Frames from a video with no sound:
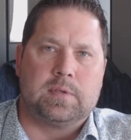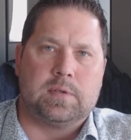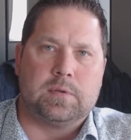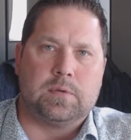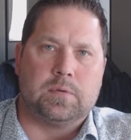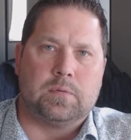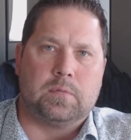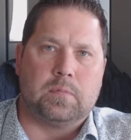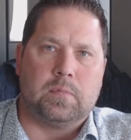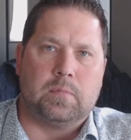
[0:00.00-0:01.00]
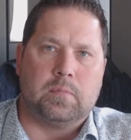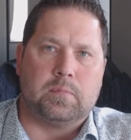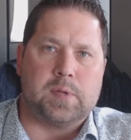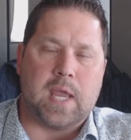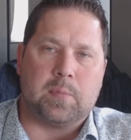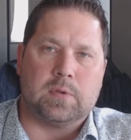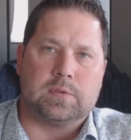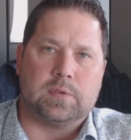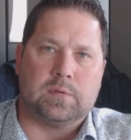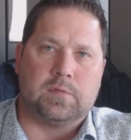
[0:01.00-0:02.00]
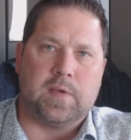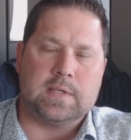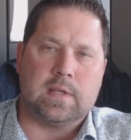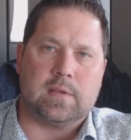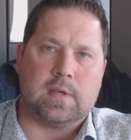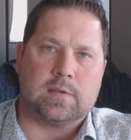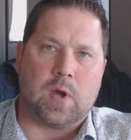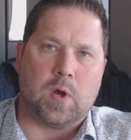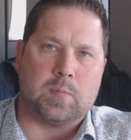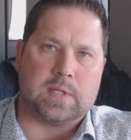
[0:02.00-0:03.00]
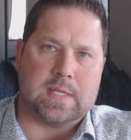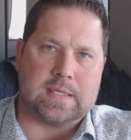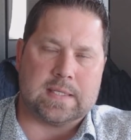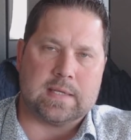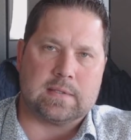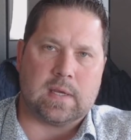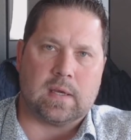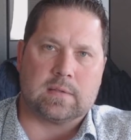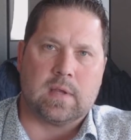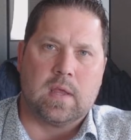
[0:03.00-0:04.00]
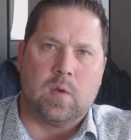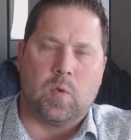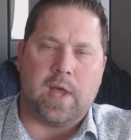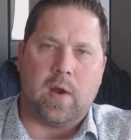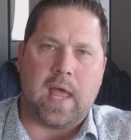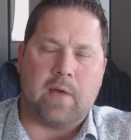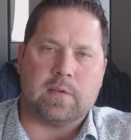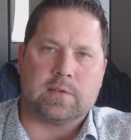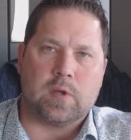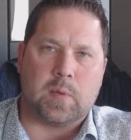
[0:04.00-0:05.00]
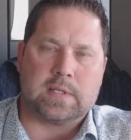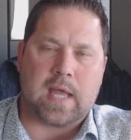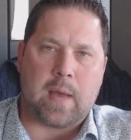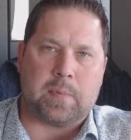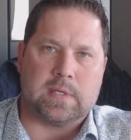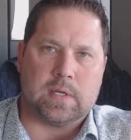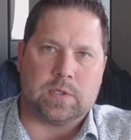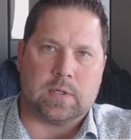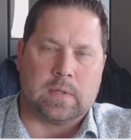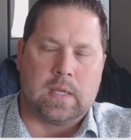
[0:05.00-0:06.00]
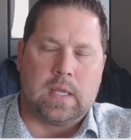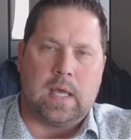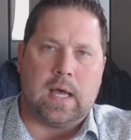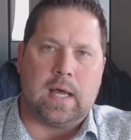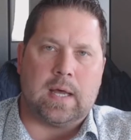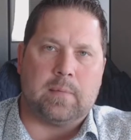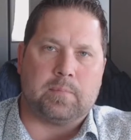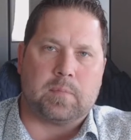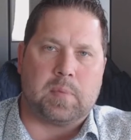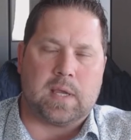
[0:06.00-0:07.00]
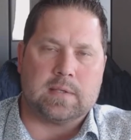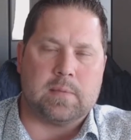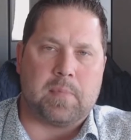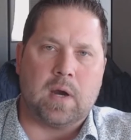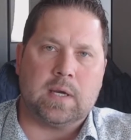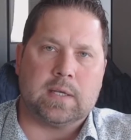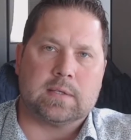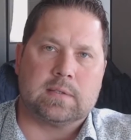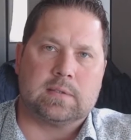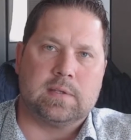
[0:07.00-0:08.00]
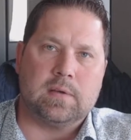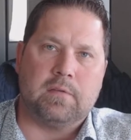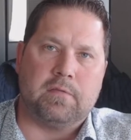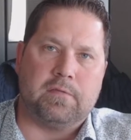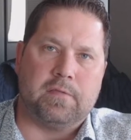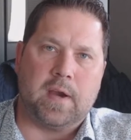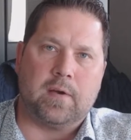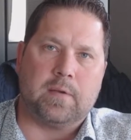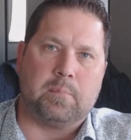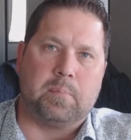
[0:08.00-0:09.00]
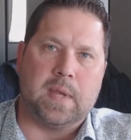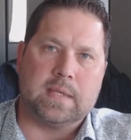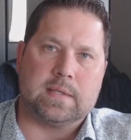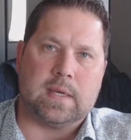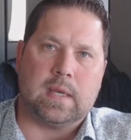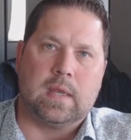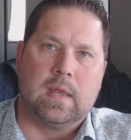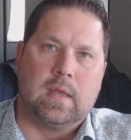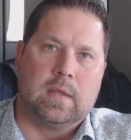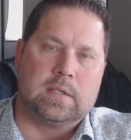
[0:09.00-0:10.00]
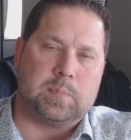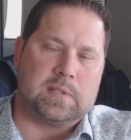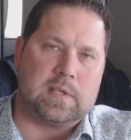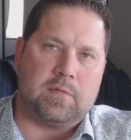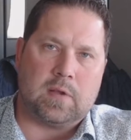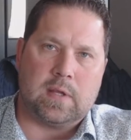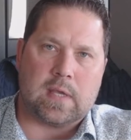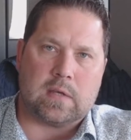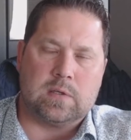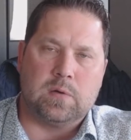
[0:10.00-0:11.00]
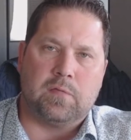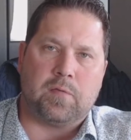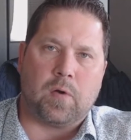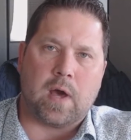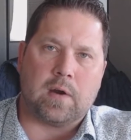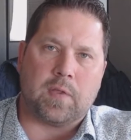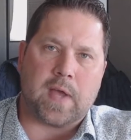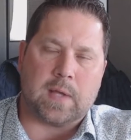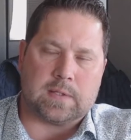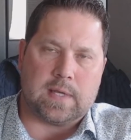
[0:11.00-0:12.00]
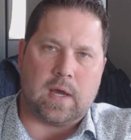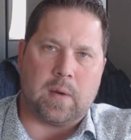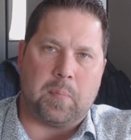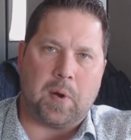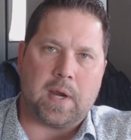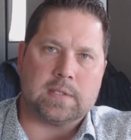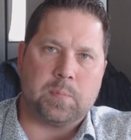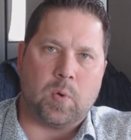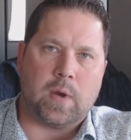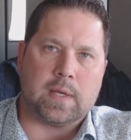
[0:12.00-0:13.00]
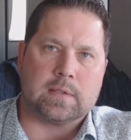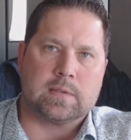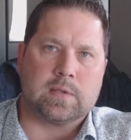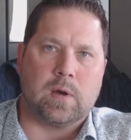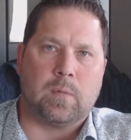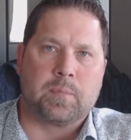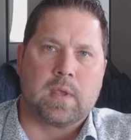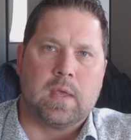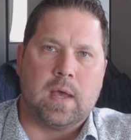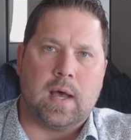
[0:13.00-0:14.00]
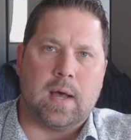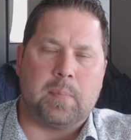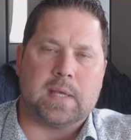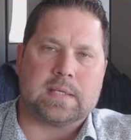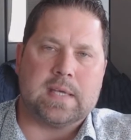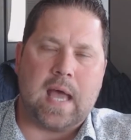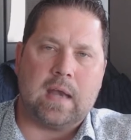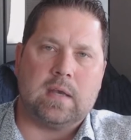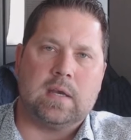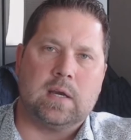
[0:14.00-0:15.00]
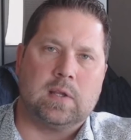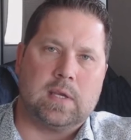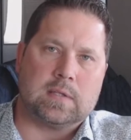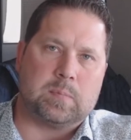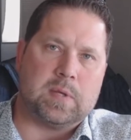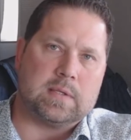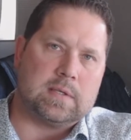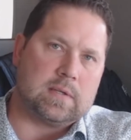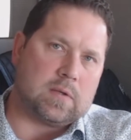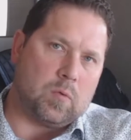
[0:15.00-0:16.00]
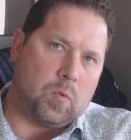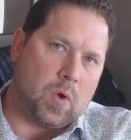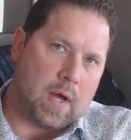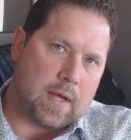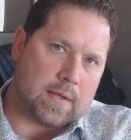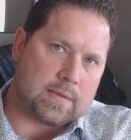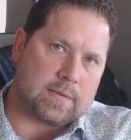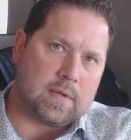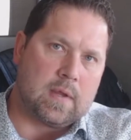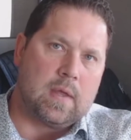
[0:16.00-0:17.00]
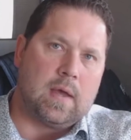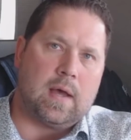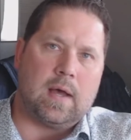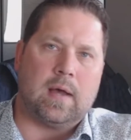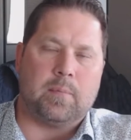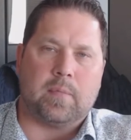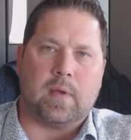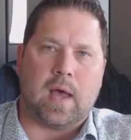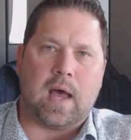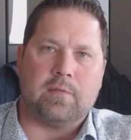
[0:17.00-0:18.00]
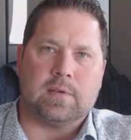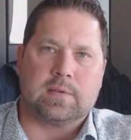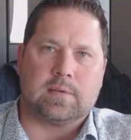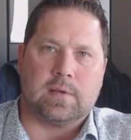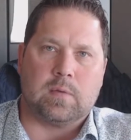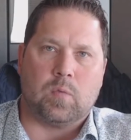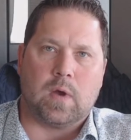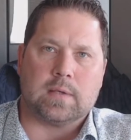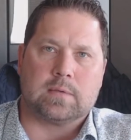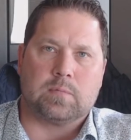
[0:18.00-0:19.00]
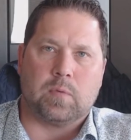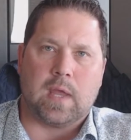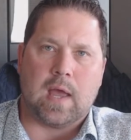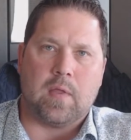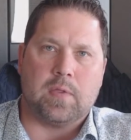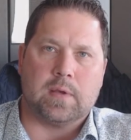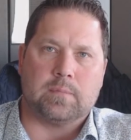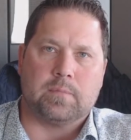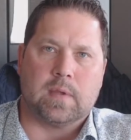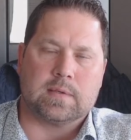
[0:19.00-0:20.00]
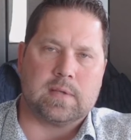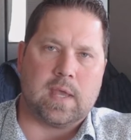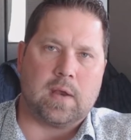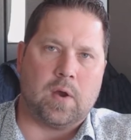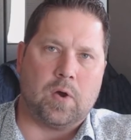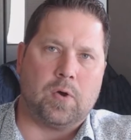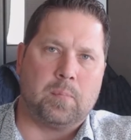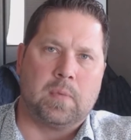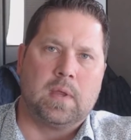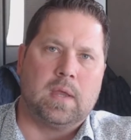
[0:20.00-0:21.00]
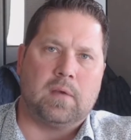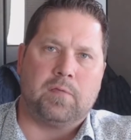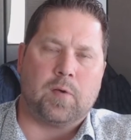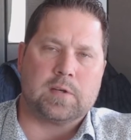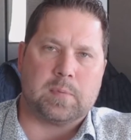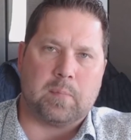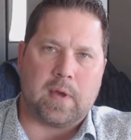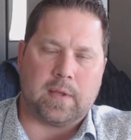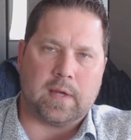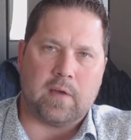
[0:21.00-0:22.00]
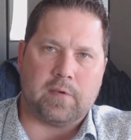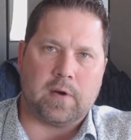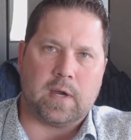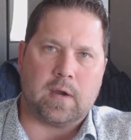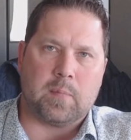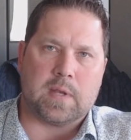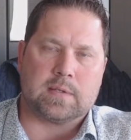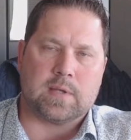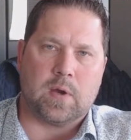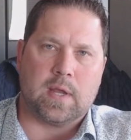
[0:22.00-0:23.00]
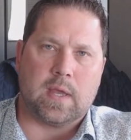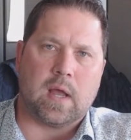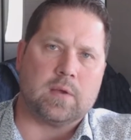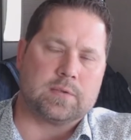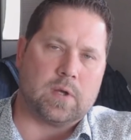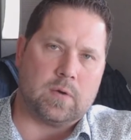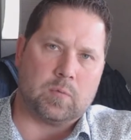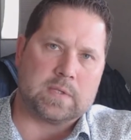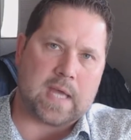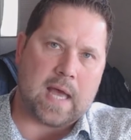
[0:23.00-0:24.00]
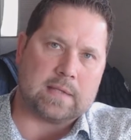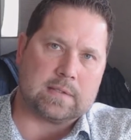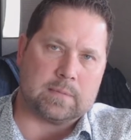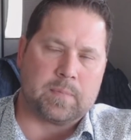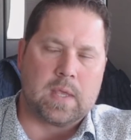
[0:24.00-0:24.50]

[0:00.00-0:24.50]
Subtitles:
to be able to visit these homes and these listings without having so much competition, because the market is still very busy, specifically in that $200,000 to $400,000 price point. So, but it's not nearly as busy as it was. Obviously, once we had the stay-at-home enforcement by the governor here in Minnesota and also in Wisconsin.